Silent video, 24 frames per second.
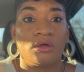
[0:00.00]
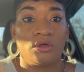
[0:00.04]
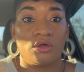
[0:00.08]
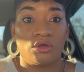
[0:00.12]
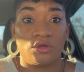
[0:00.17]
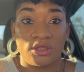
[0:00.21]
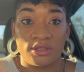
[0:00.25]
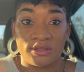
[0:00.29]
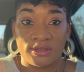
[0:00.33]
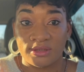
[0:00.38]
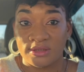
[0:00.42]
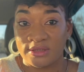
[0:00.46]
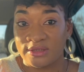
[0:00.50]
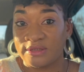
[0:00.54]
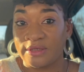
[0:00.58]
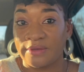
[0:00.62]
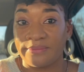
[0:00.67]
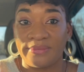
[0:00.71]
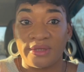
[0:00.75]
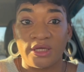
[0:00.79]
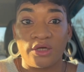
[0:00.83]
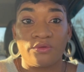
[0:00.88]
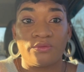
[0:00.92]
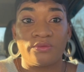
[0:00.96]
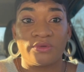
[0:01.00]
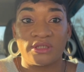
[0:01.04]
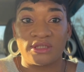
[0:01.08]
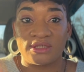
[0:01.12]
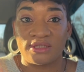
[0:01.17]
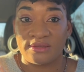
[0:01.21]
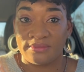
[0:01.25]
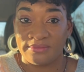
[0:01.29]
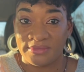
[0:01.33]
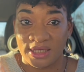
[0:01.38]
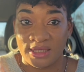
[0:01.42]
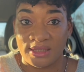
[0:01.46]
This is a big one
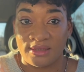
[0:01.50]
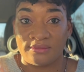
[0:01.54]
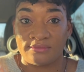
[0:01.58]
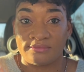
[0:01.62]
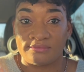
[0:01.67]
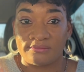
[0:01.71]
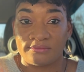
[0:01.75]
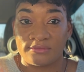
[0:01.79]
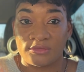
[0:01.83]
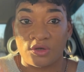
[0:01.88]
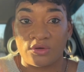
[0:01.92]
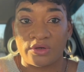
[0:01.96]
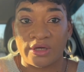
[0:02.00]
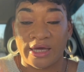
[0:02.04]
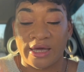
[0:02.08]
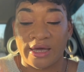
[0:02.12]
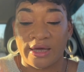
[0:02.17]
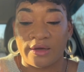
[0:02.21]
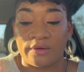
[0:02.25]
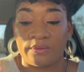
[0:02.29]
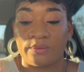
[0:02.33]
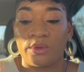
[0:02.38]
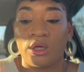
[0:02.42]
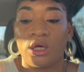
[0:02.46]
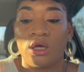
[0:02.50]
to me, okay?